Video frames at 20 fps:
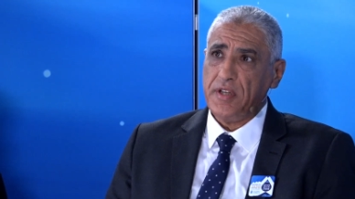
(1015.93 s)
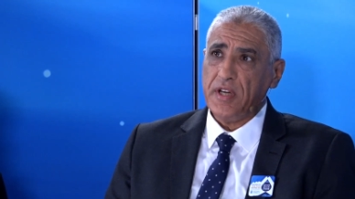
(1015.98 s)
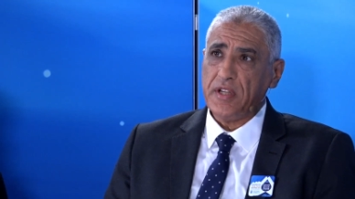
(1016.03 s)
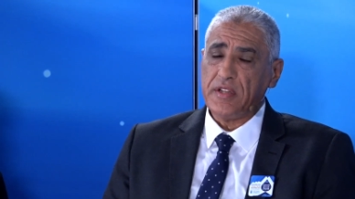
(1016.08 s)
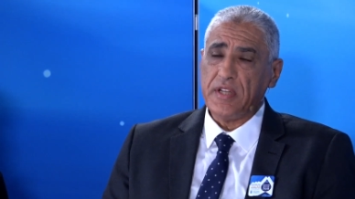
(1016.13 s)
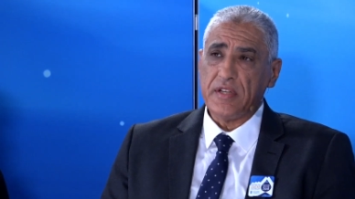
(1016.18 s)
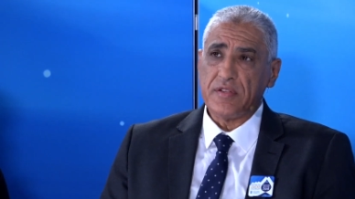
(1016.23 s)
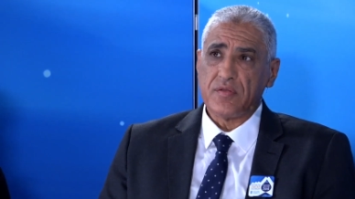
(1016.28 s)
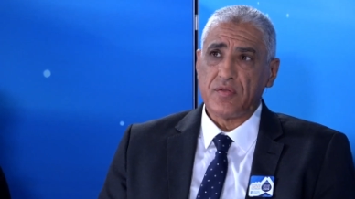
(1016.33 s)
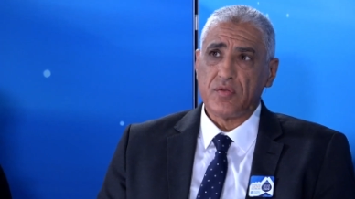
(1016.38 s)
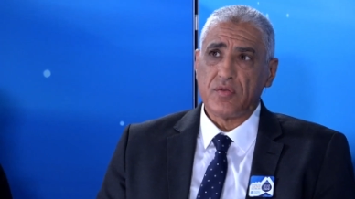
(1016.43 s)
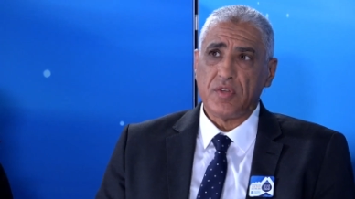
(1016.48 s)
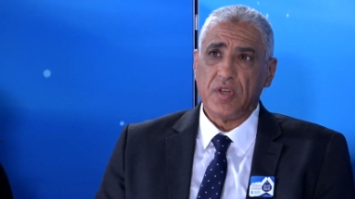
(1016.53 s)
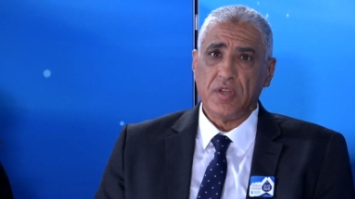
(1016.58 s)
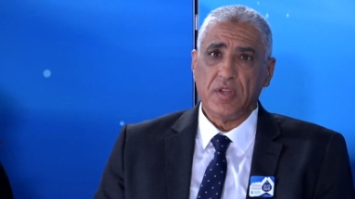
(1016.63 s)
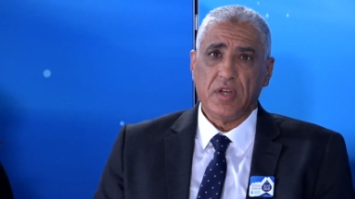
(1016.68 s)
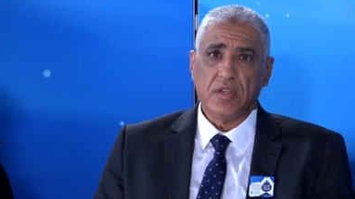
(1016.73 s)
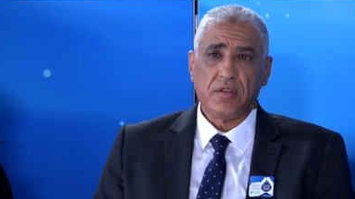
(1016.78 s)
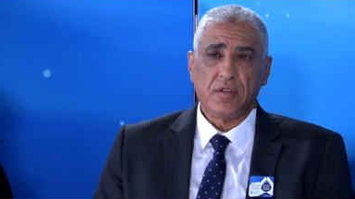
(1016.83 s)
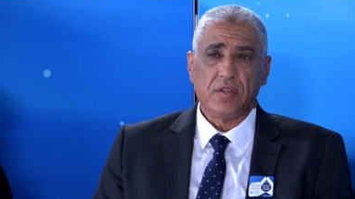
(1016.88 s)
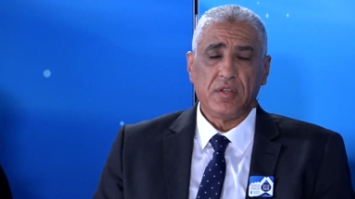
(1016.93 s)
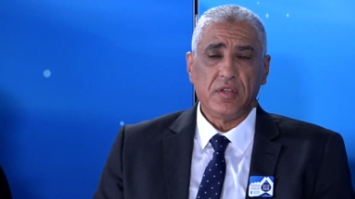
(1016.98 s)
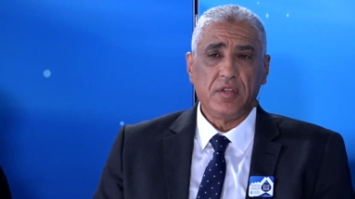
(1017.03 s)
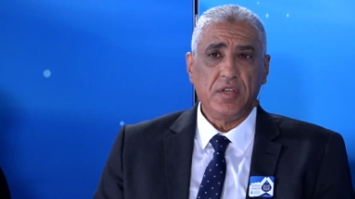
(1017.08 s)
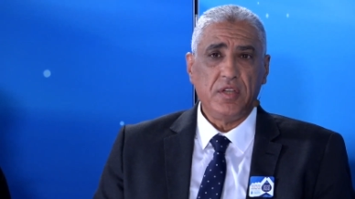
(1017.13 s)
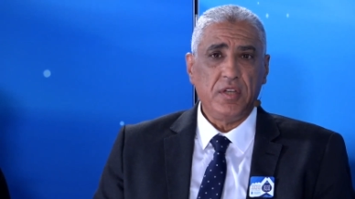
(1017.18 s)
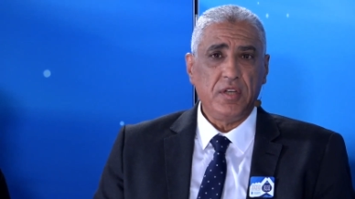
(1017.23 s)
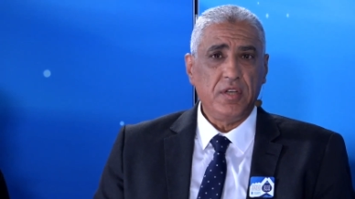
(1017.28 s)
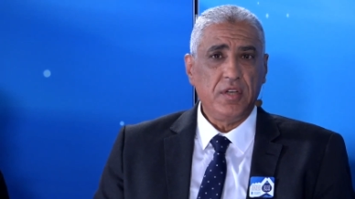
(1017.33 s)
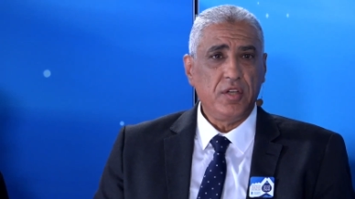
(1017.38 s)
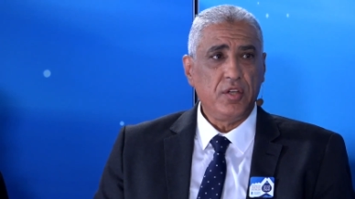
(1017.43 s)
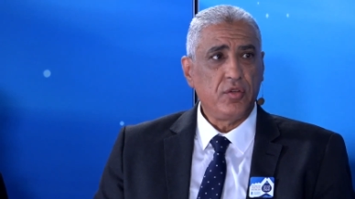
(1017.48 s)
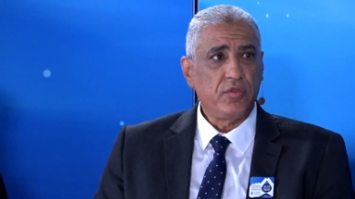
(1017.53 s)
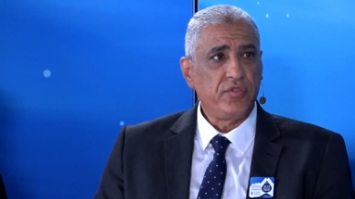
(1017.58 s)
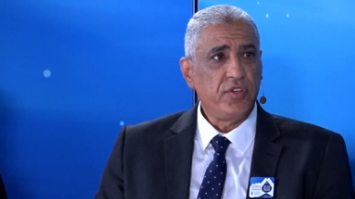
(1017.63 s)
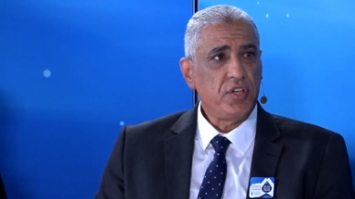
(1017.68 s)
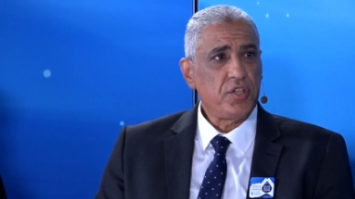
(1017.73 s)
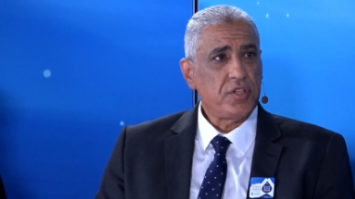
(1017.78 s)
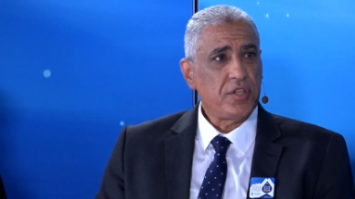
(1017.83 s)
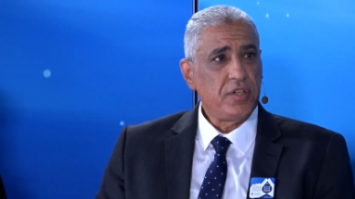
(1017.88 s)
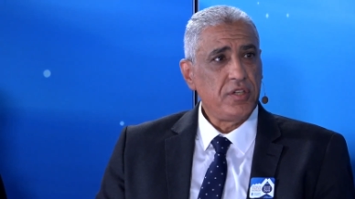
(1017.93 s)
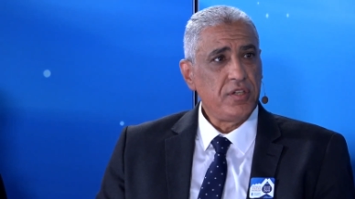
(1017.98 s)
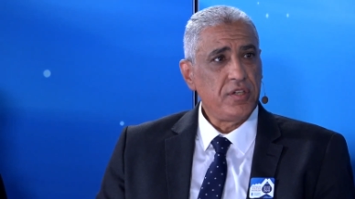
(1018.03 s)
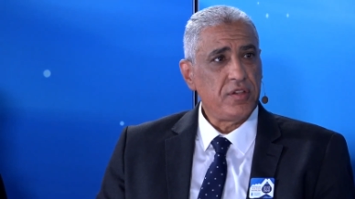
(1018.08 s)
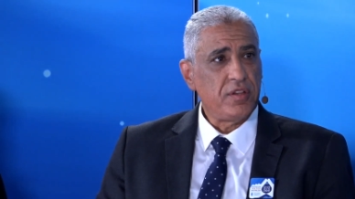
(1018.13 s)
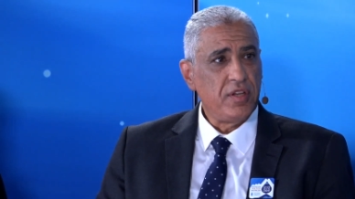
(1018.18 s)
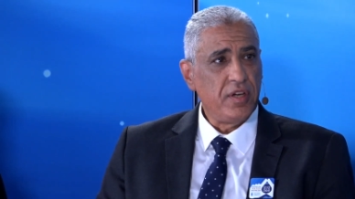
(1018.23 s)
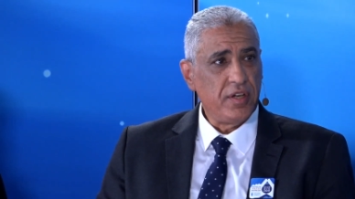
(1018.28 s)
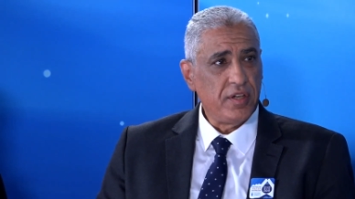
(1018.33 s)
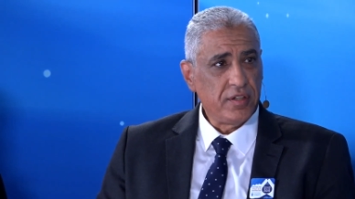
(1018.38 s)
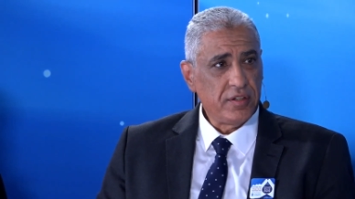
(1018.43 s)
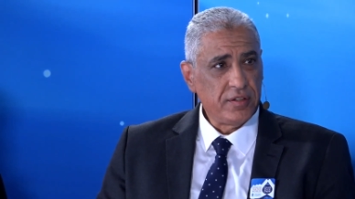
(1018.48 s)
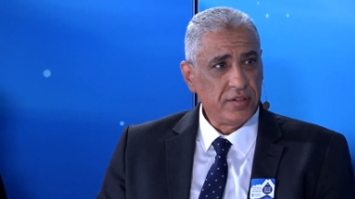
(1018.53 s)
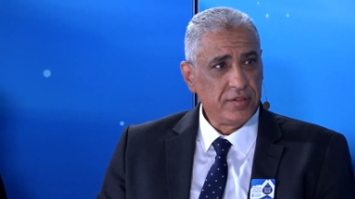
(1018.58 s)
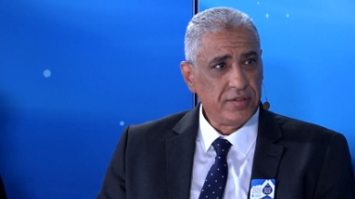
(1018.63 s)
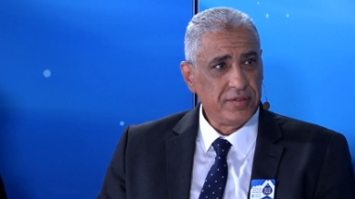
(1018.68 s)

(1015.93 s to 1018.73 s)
it has to say that the innovation is there.